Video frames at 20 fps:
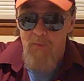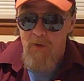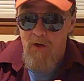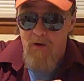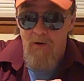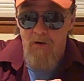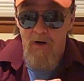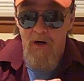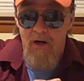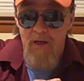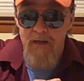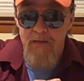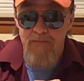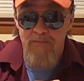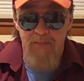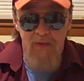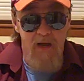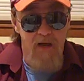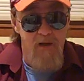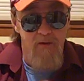Alright,
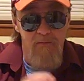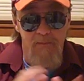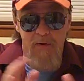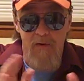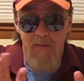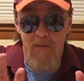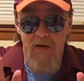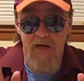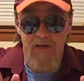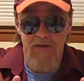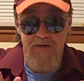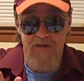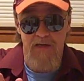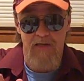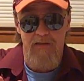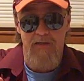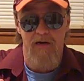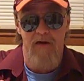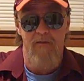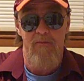I hope everybody's
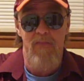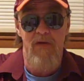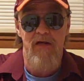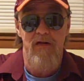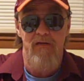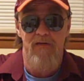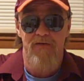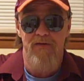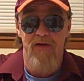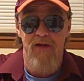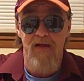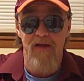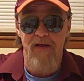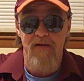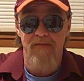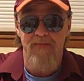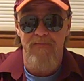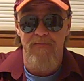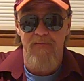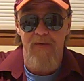out there being
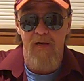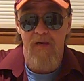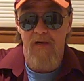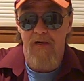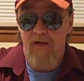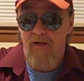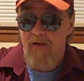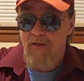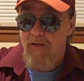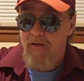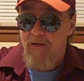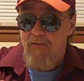safe.